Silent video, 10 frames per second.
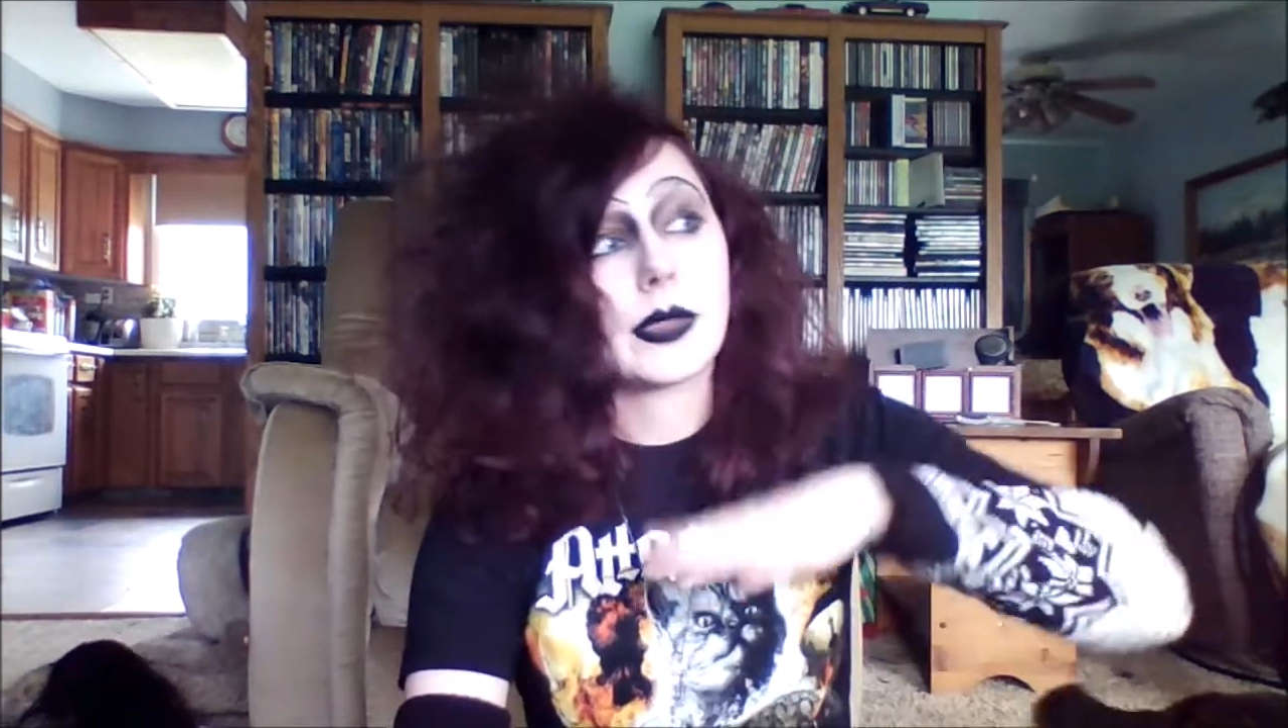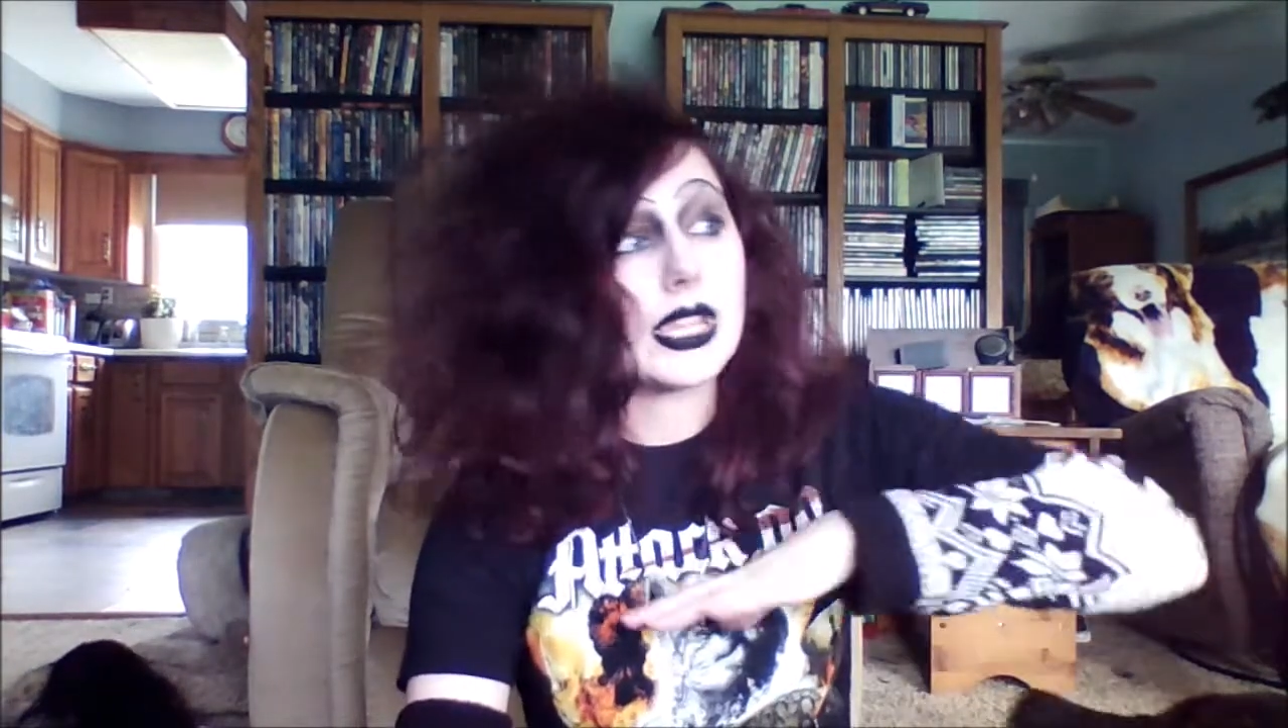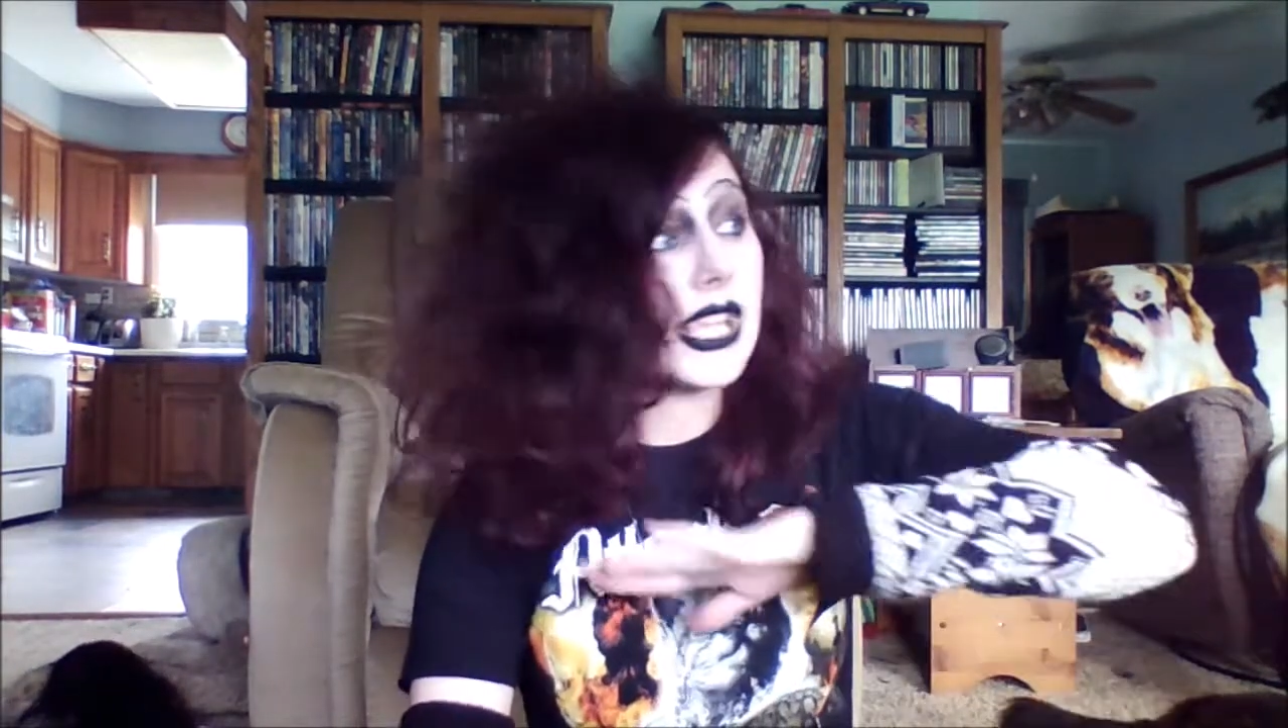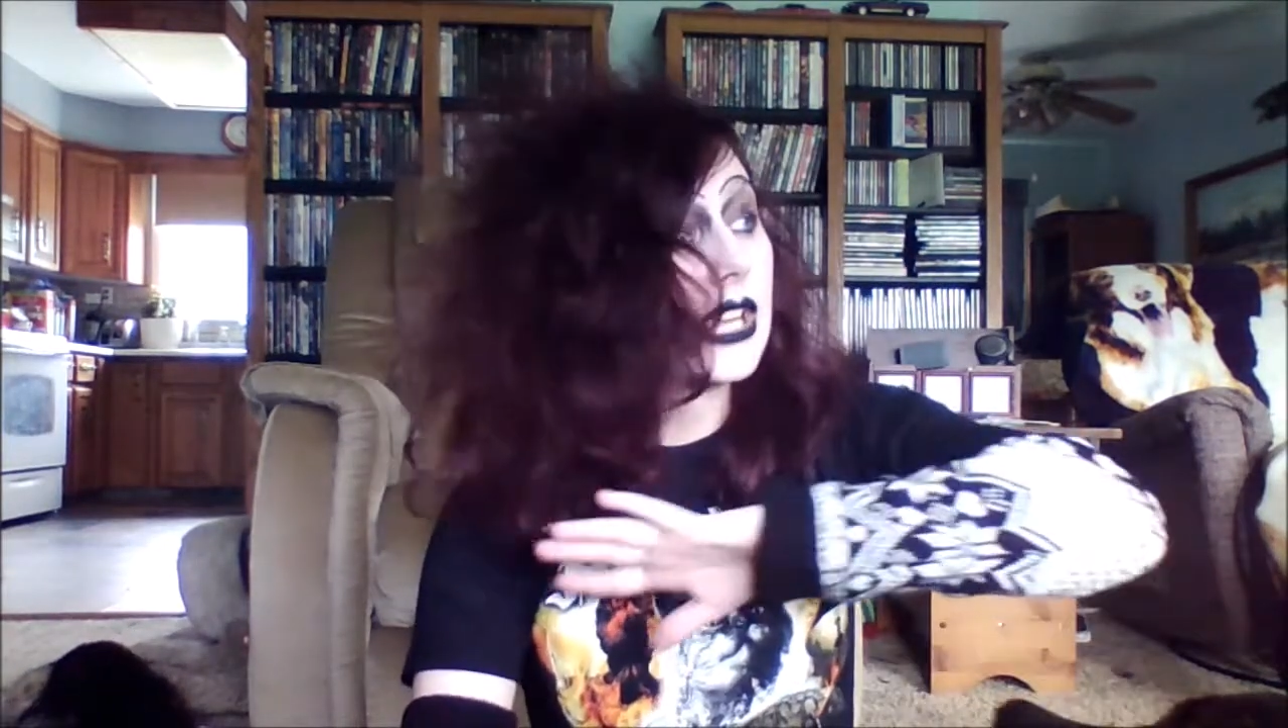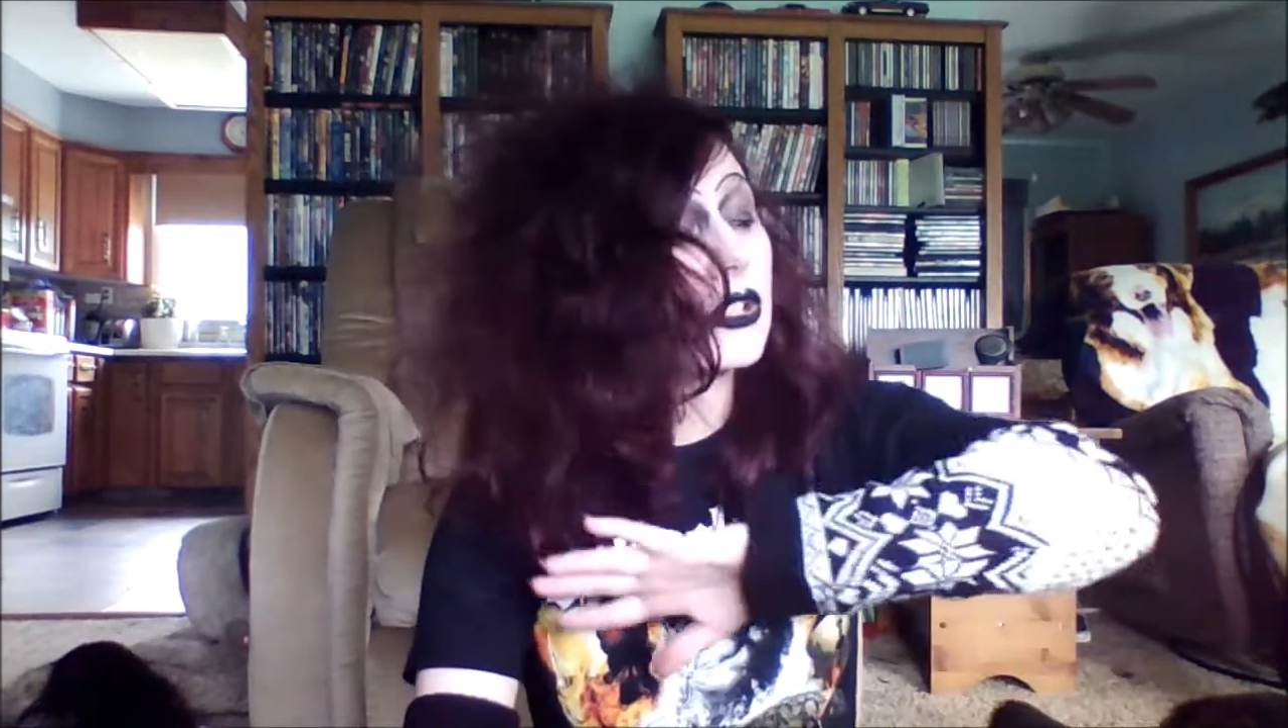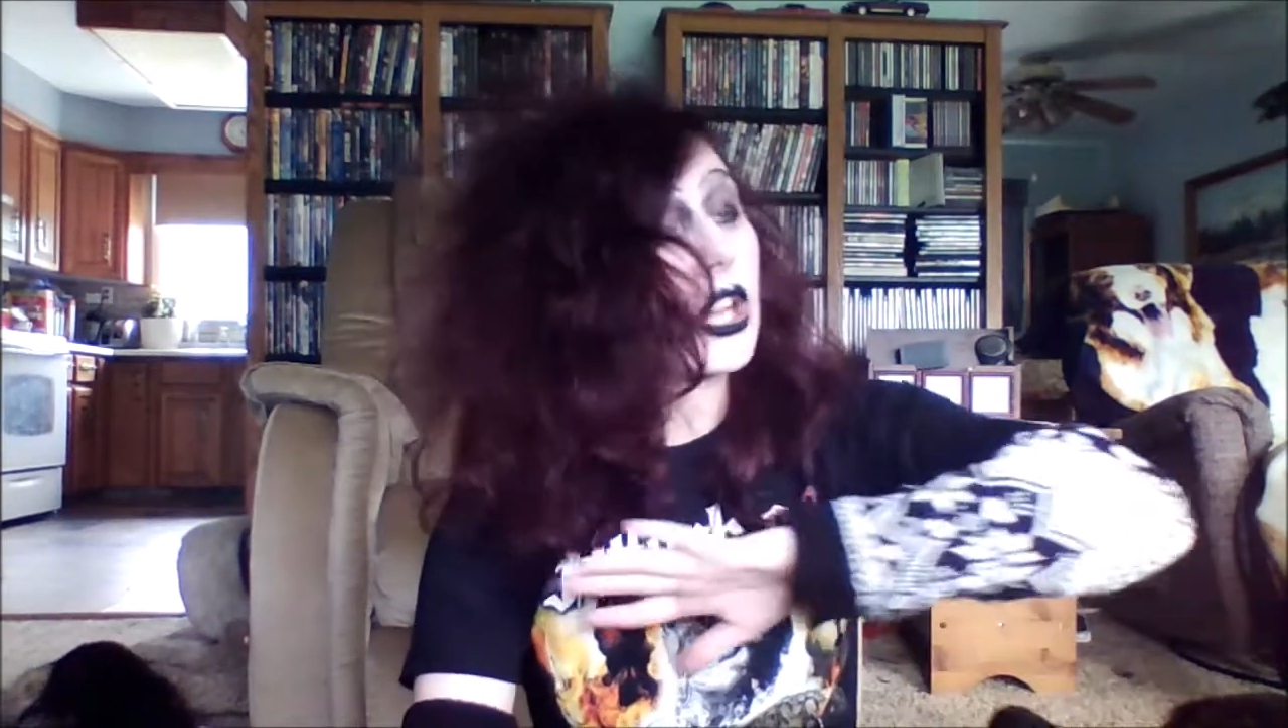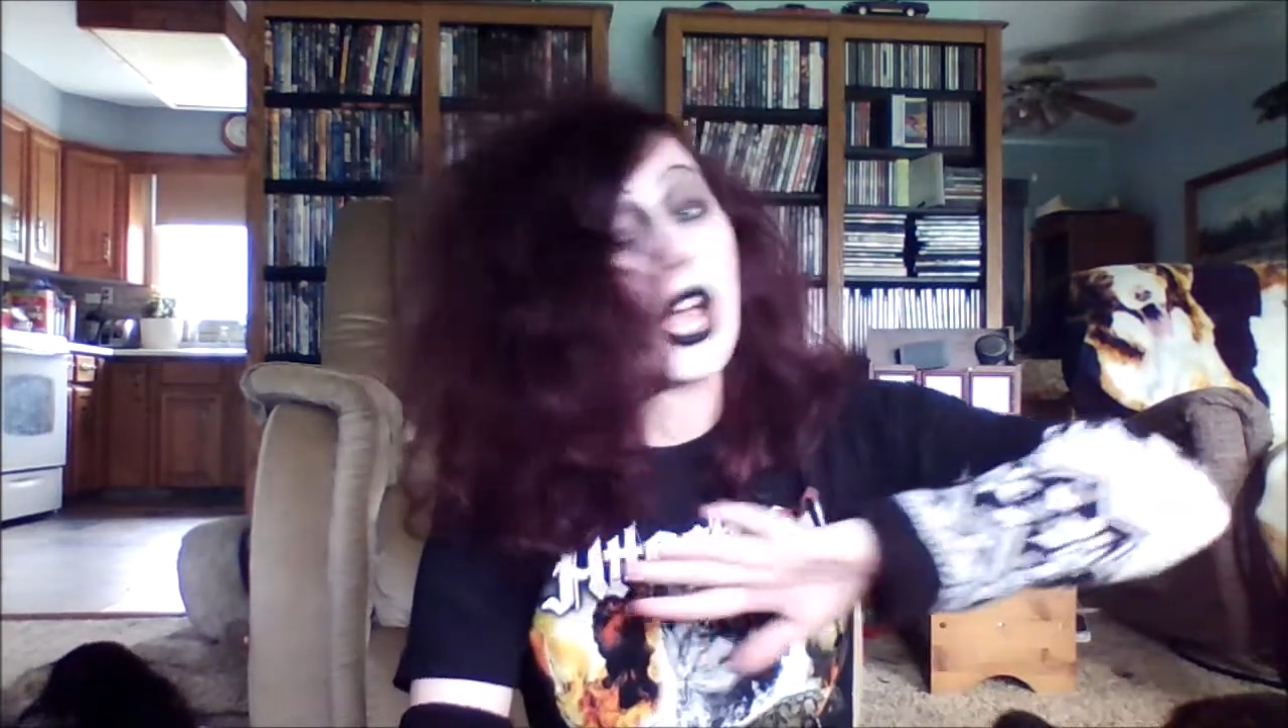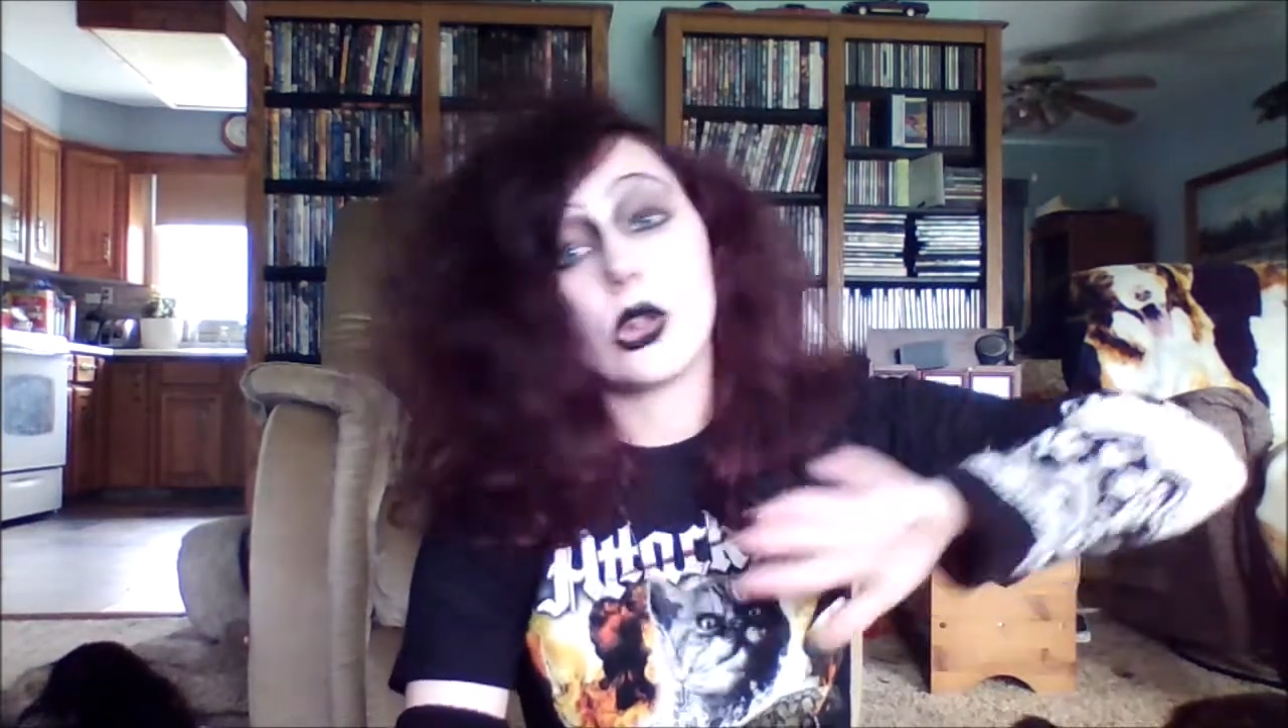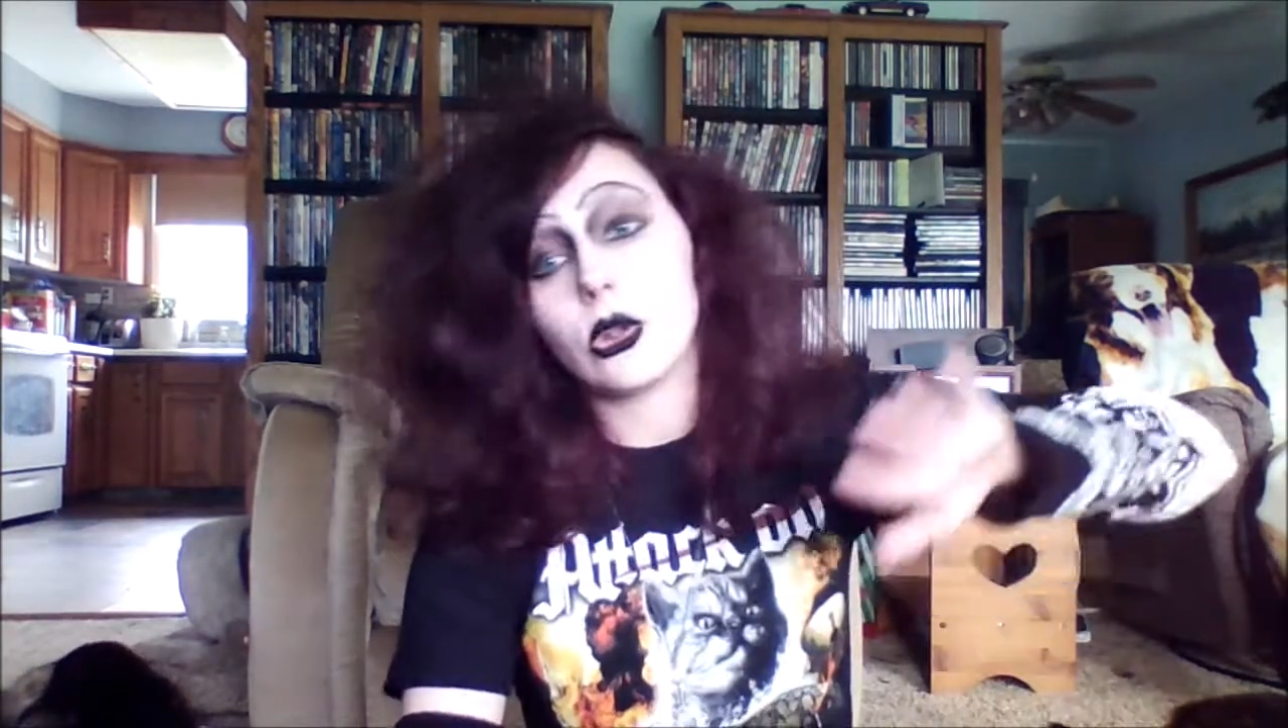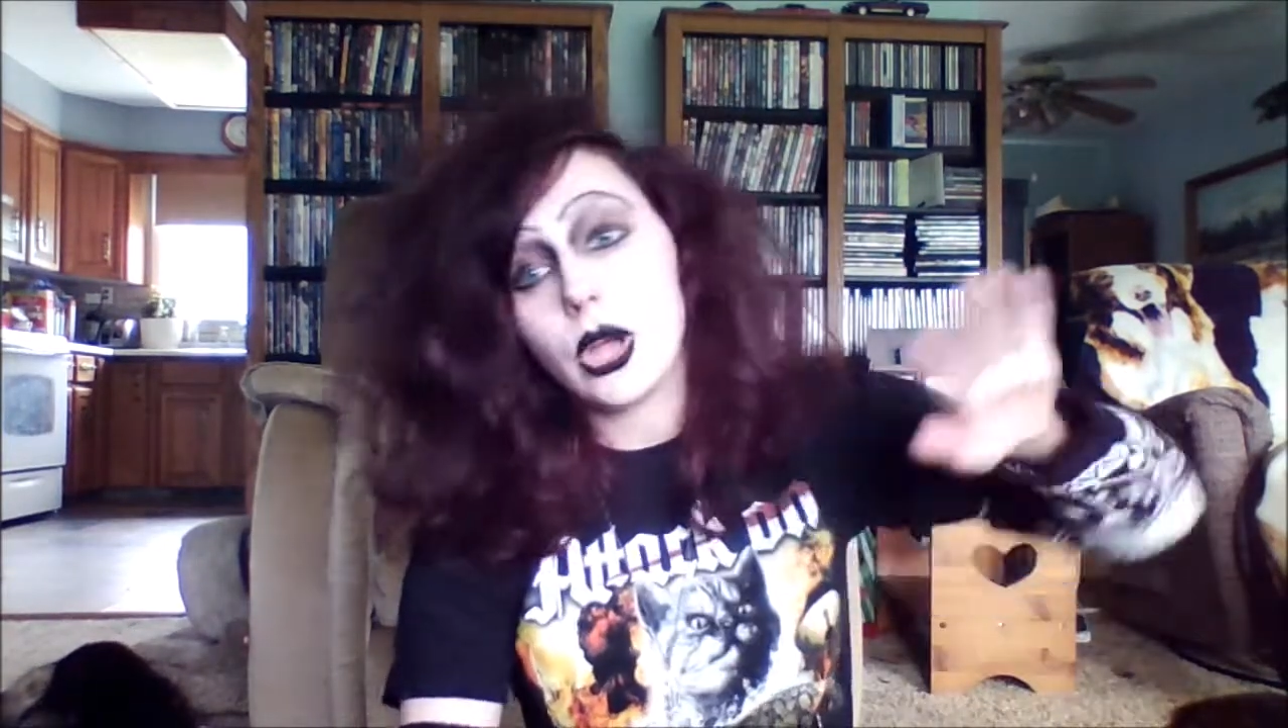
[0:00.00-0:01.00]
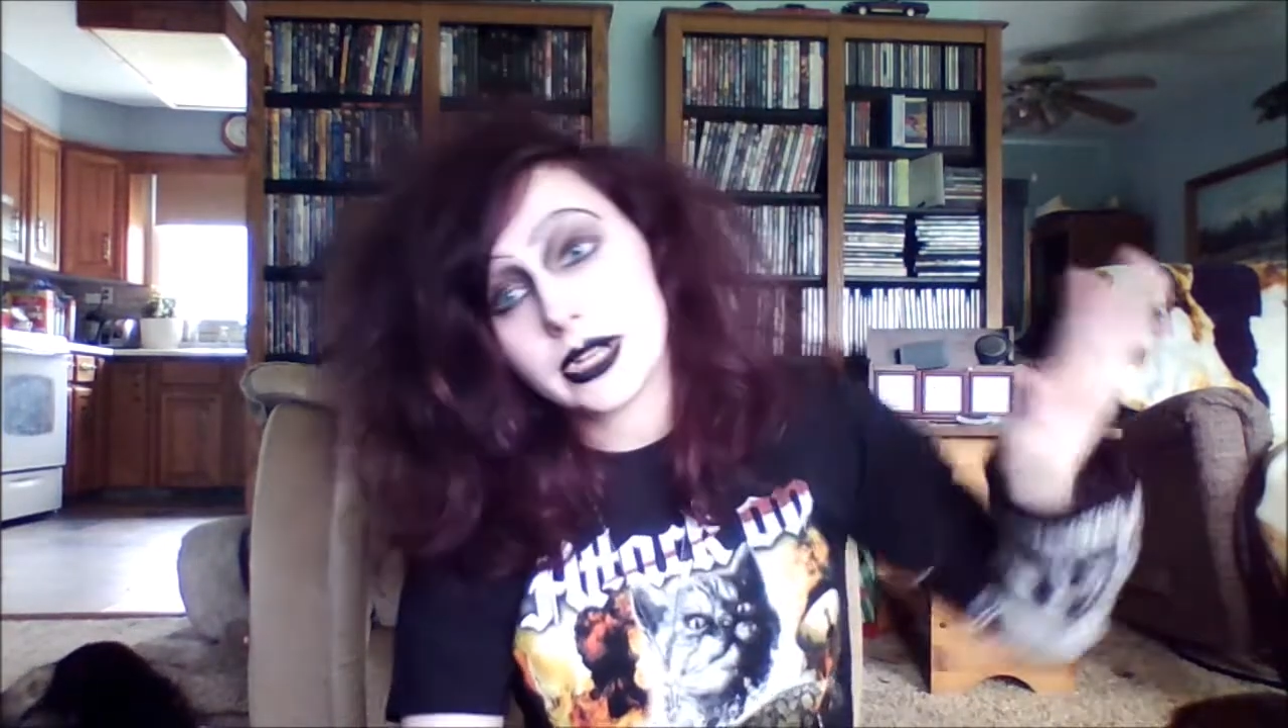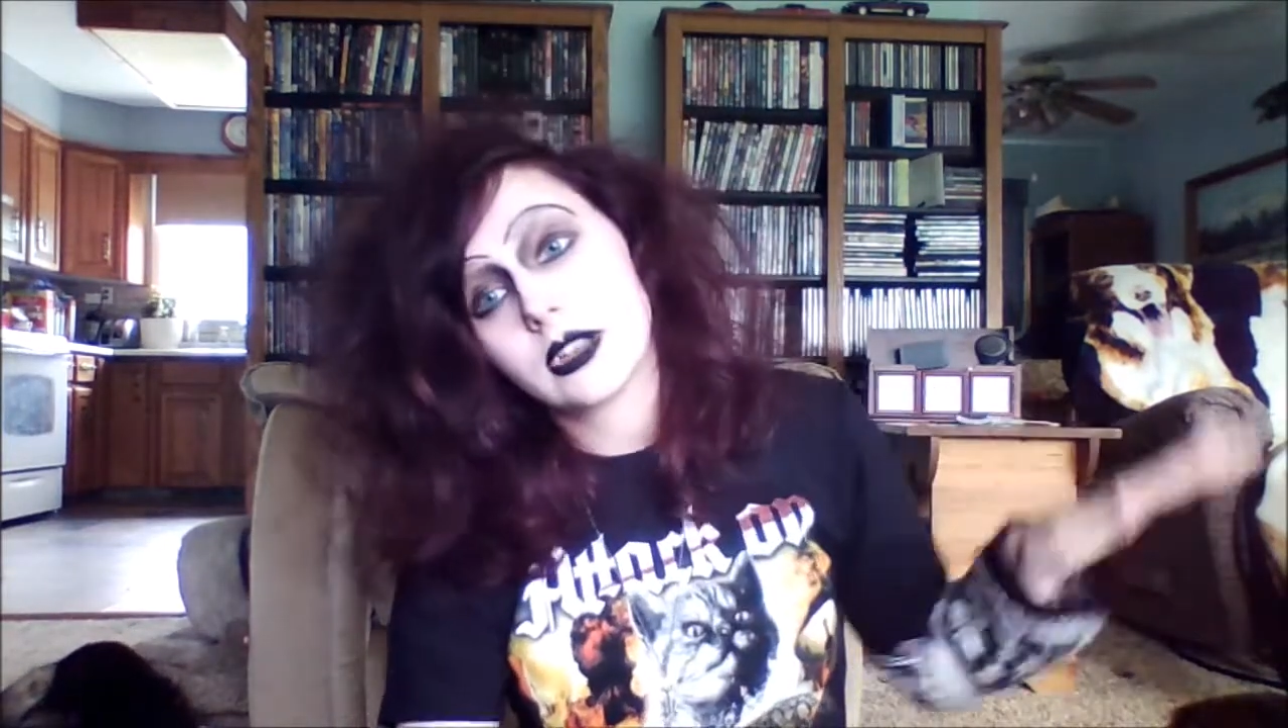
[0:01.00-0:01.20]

get a lot